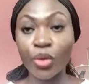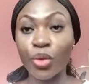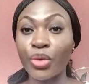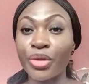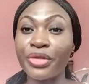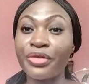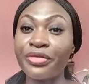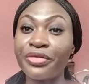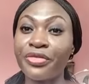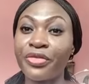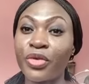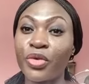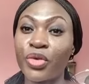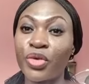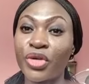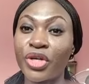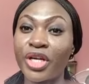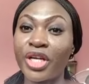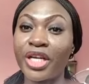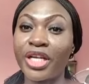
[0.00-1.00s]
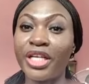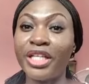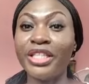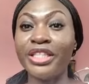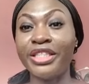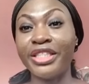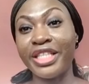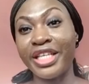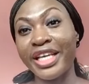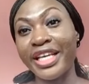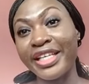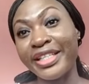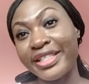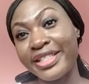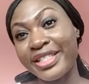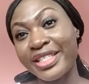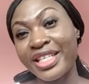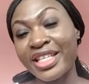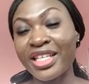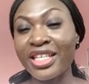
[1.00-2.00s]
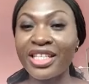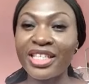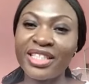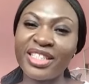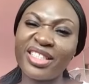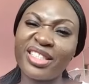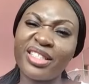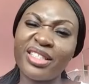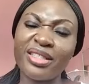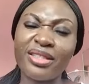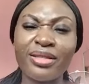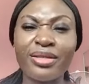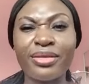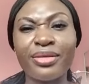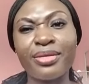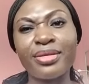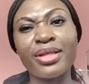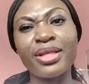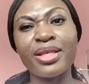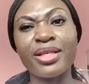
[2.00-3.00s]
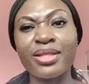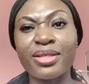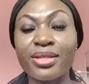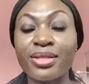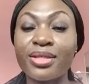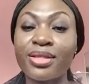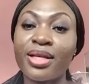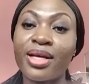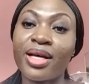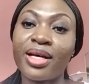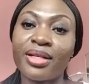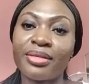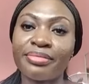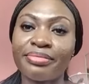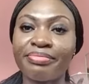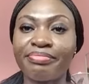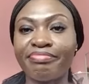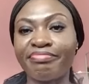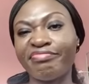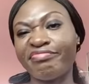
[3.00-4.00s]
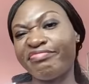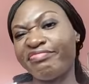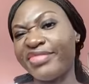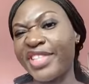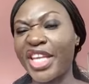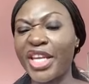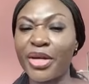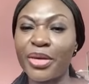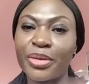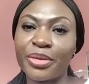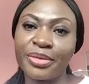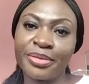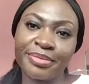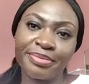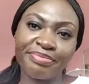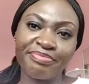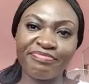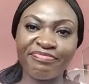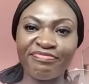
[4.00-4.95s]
going for a date, the little things that, you know.